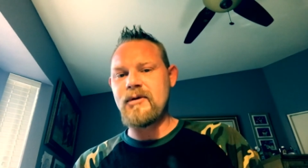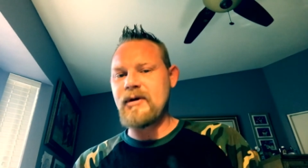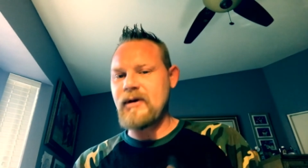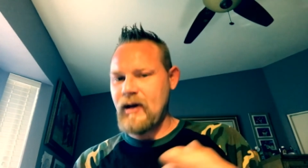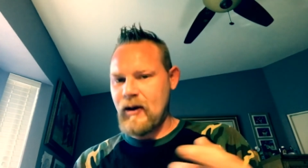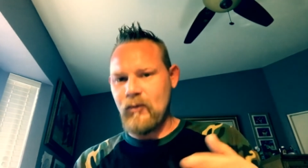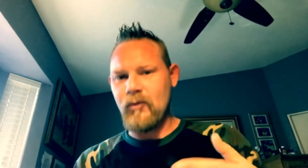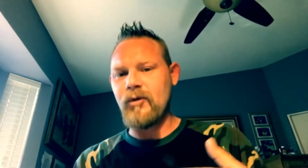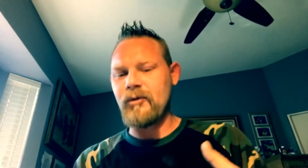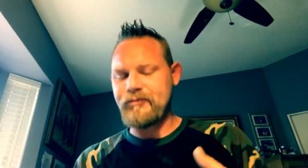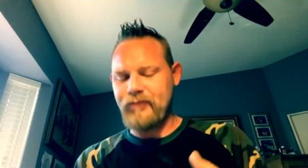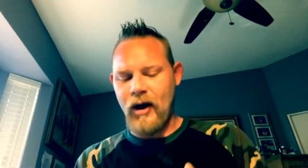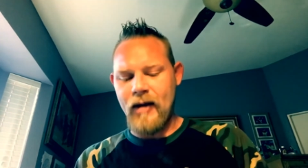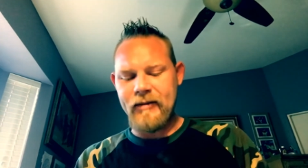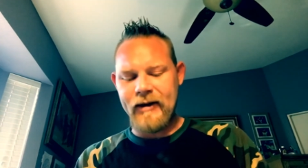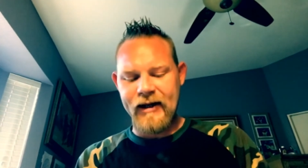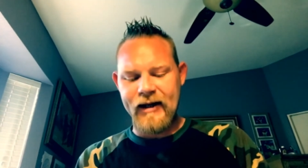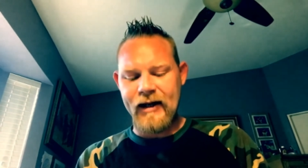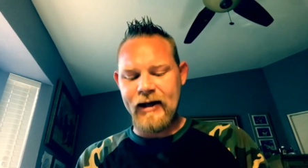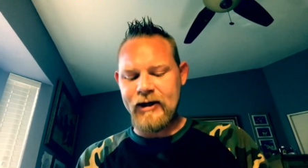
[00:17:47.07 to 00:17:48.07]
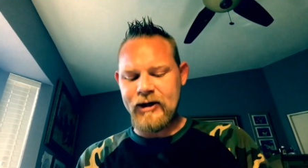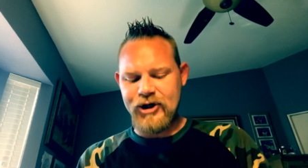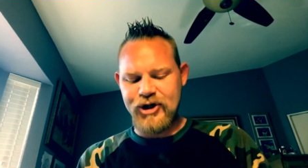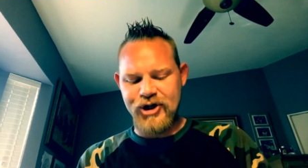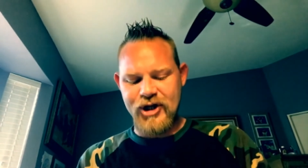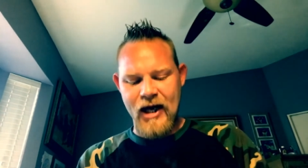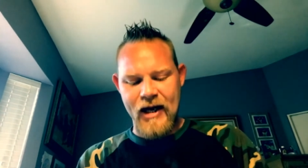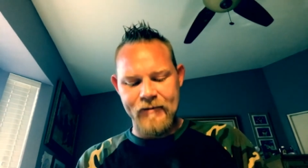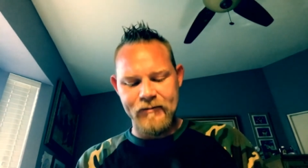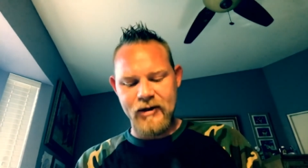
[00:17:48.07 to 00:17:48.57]
then we'll probably get into
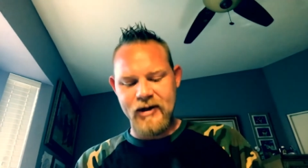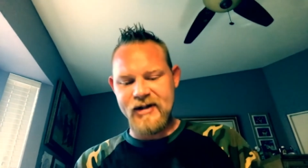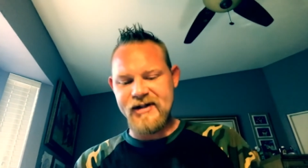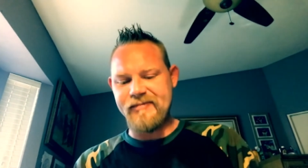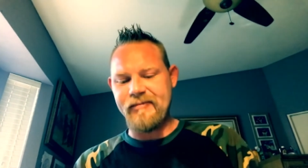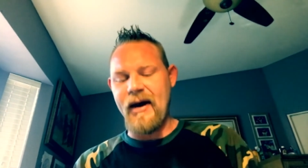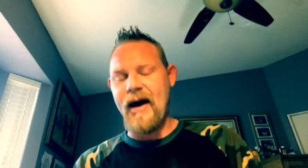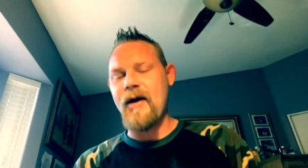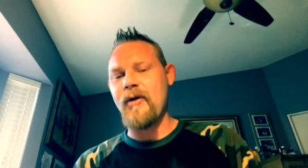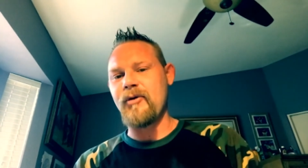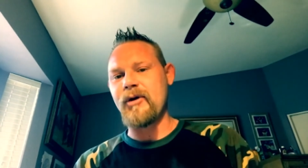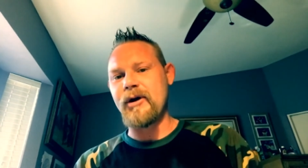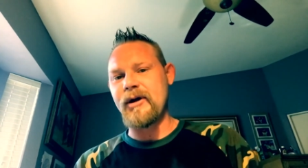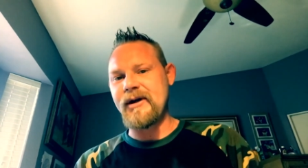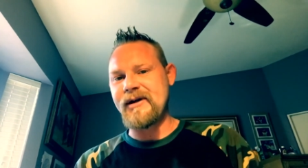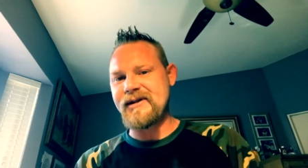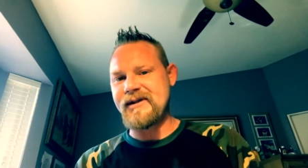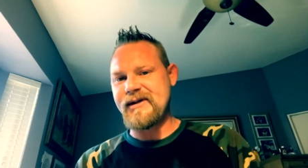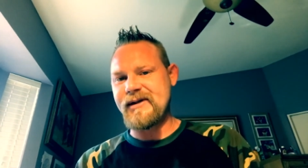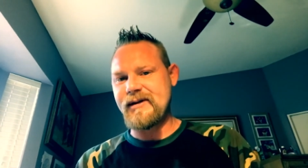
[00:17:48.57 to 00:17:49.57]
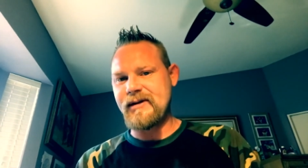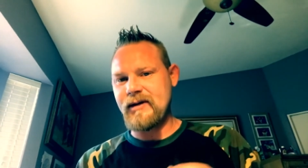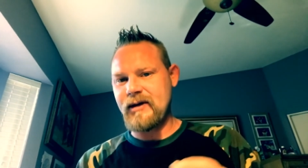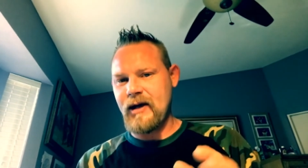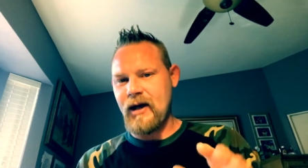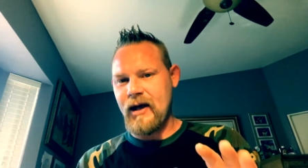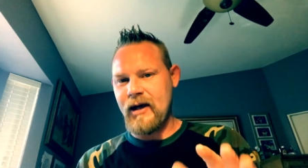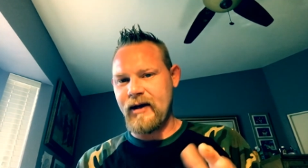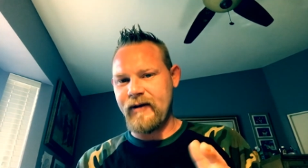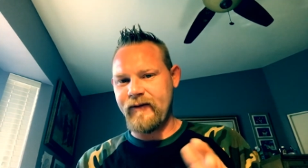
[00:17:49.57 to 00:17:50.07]
shame, because power is
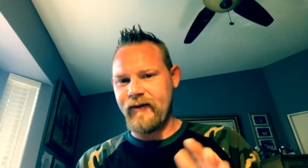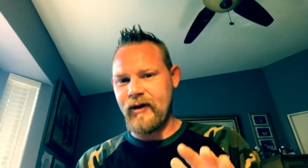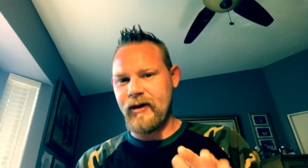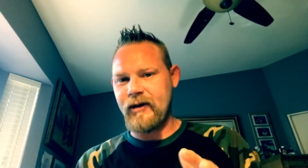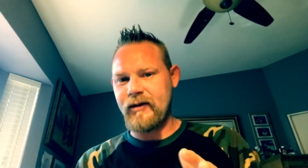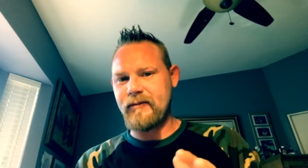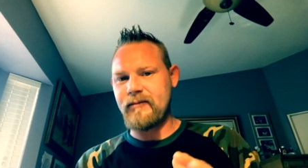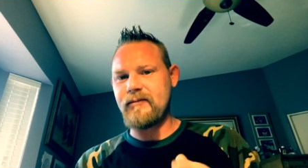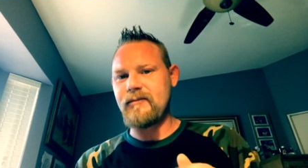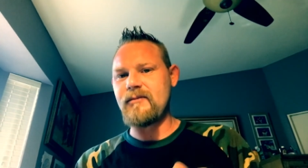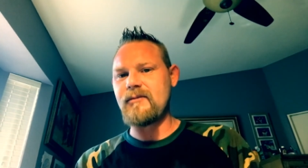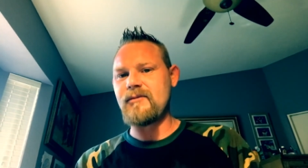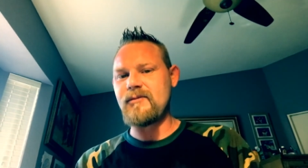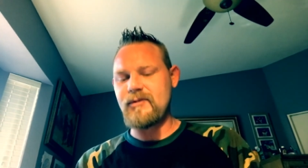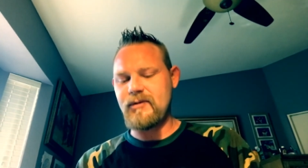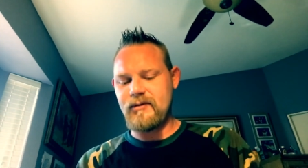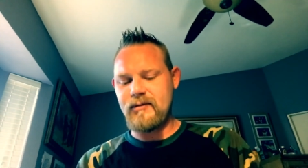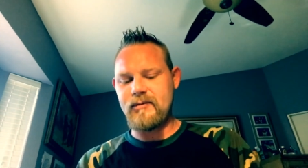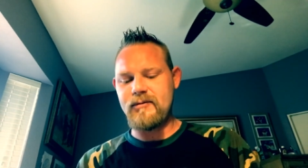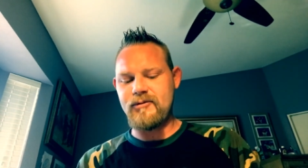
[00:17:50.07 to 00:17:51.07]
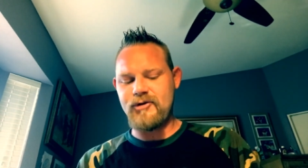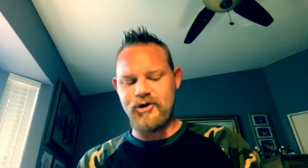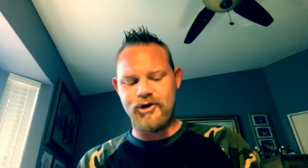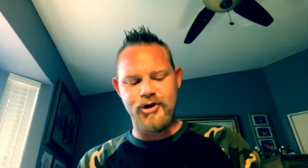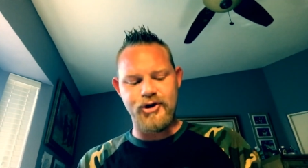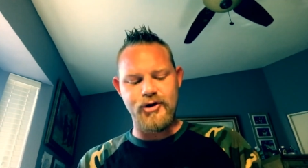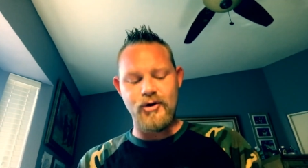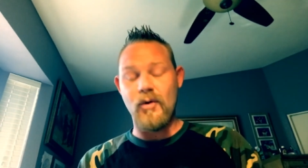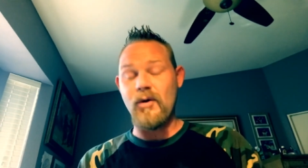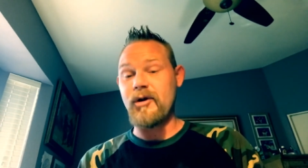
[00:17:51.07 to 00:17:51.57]
kind of a
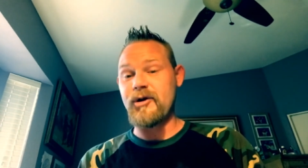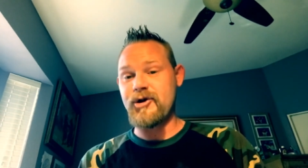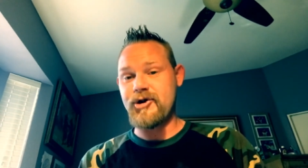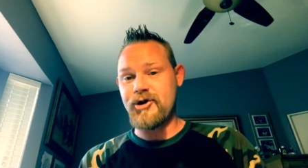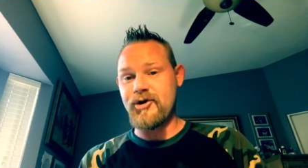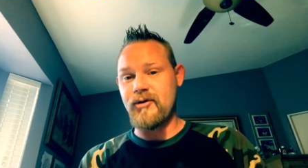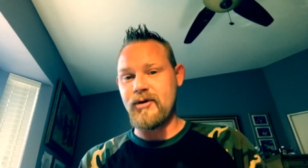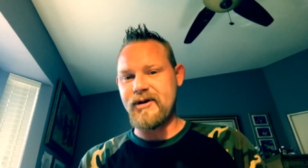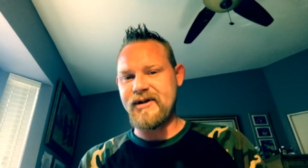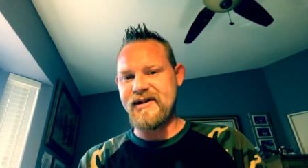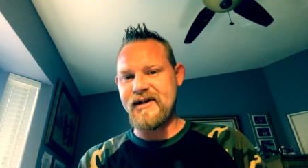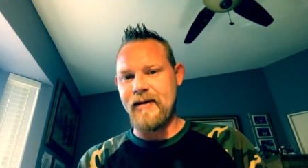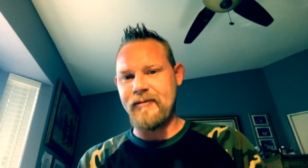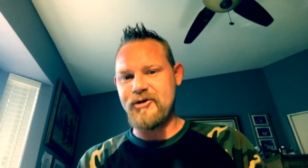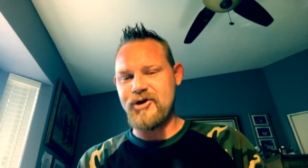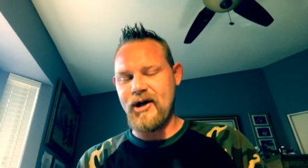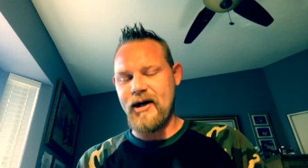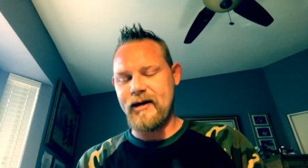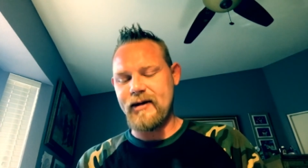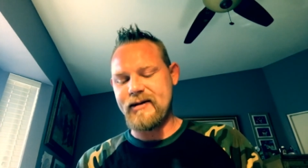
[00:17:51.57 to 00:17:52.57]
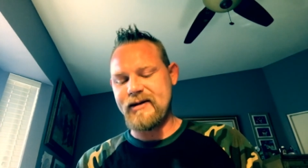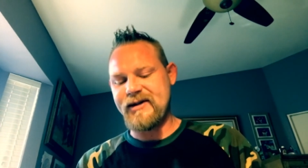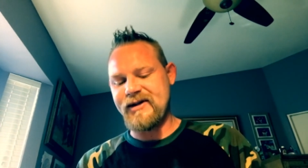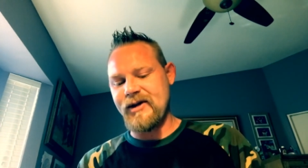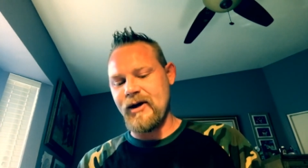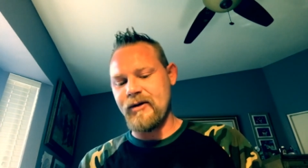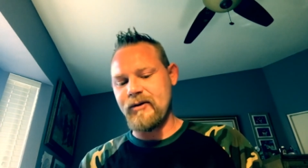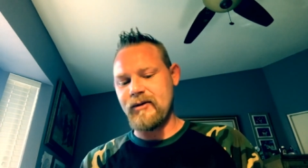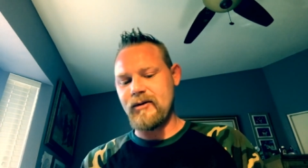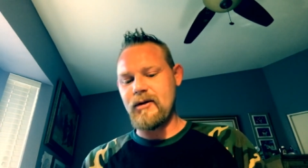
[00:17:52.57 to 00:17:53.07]
short subject.
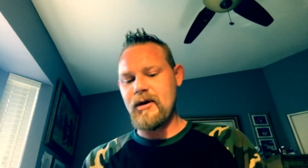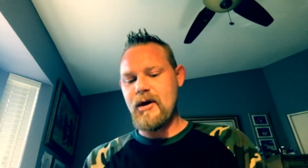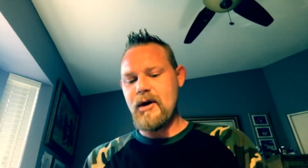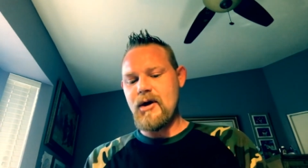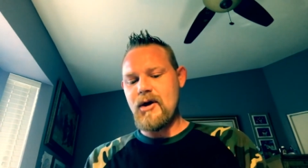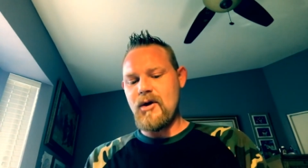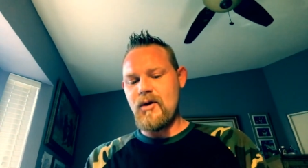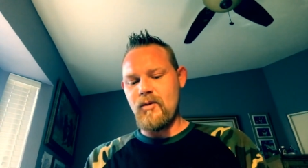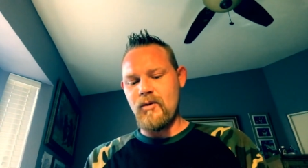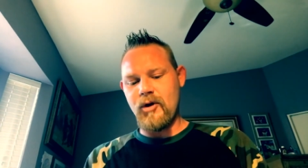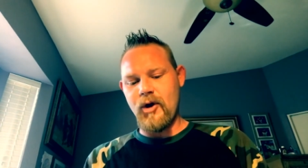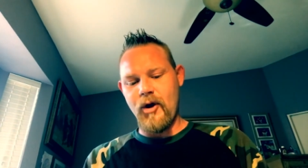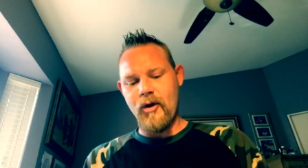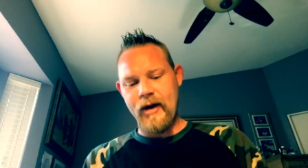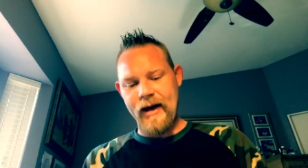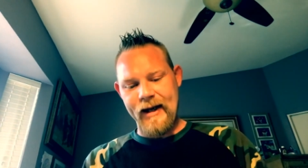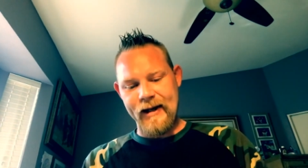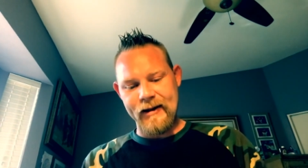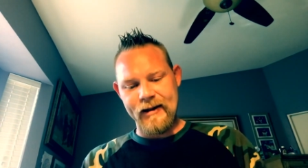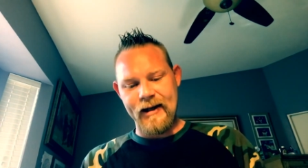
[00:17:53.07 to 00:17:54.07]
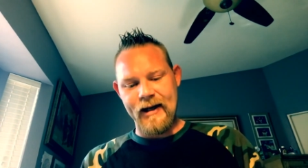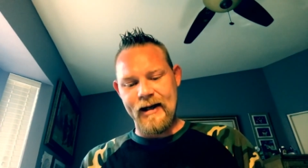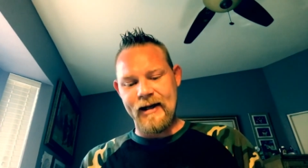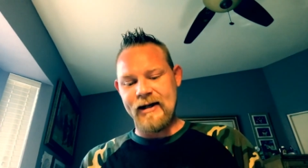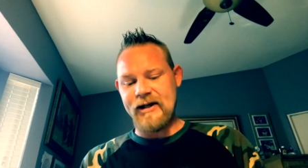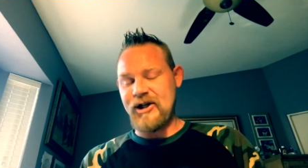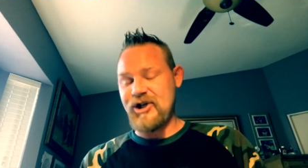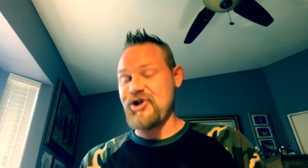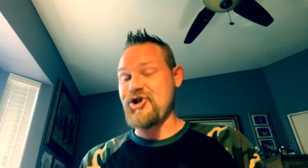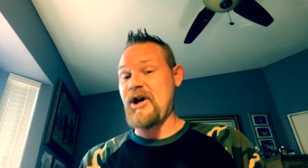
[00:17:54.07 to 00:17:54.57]
So we'll go ahead and get
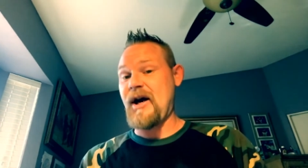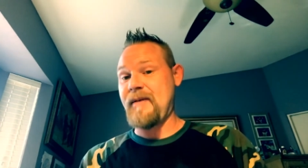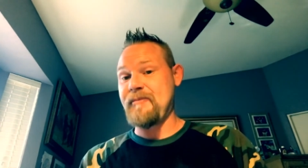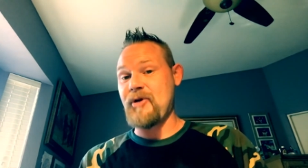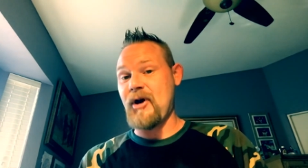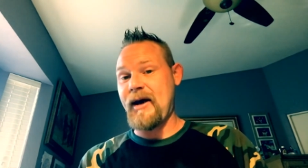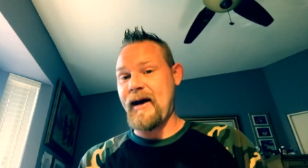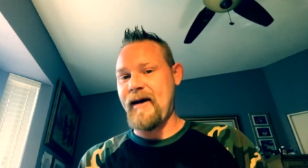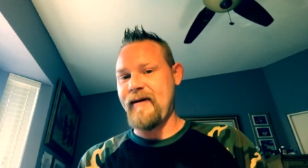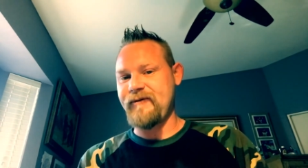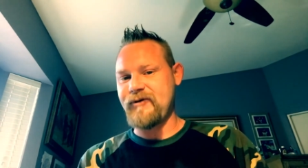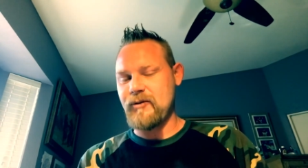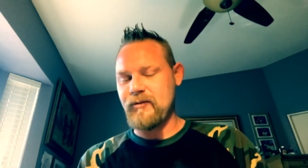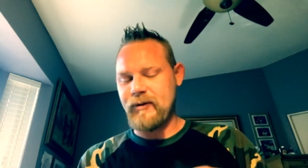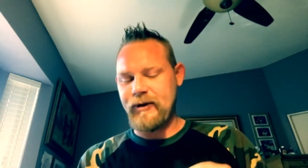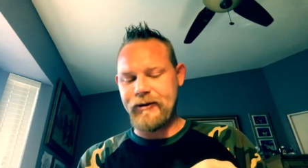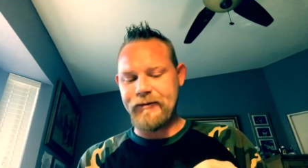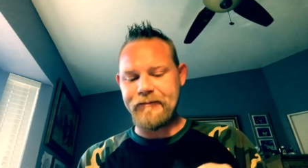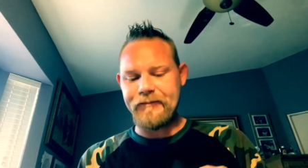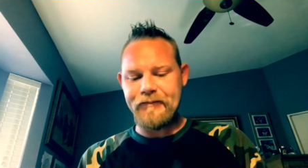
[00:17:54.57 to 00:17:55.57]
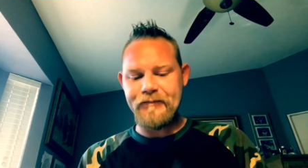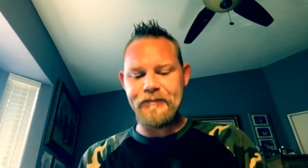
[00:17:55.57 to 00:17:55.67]
into shame right afterward.